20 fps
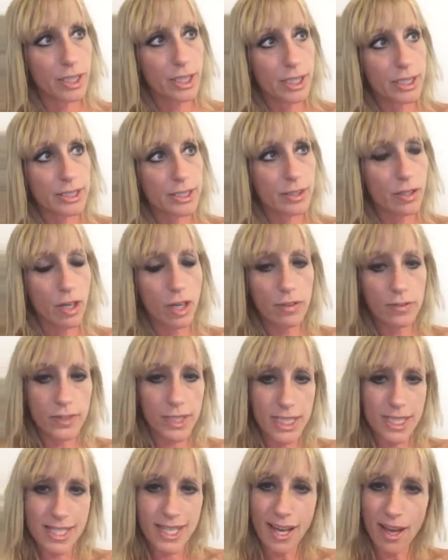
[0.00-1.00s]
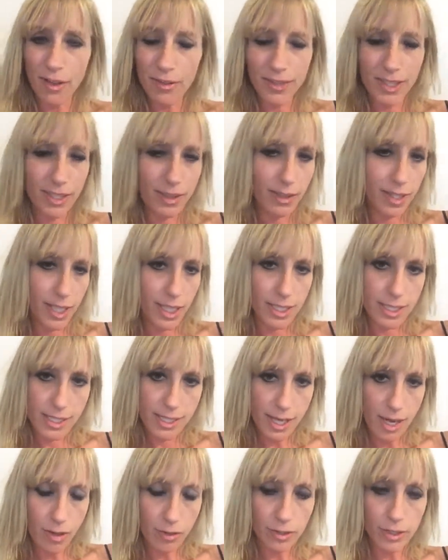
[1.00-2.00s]
So all of these healthy things
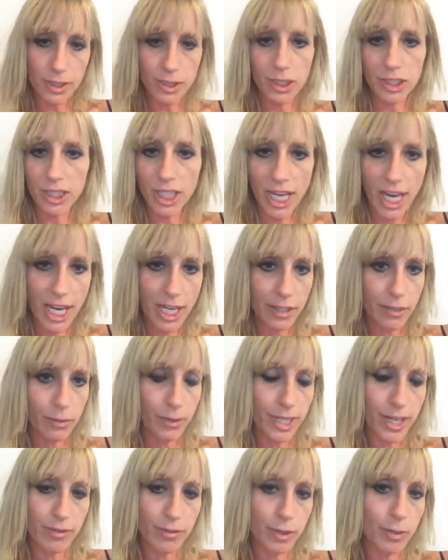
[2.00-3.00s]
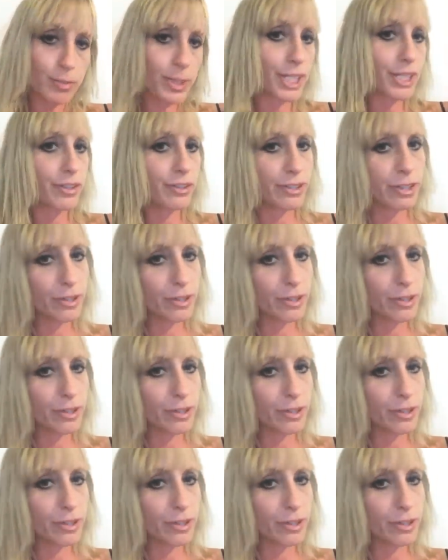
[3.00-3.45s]
sound cliche or whatever, but you know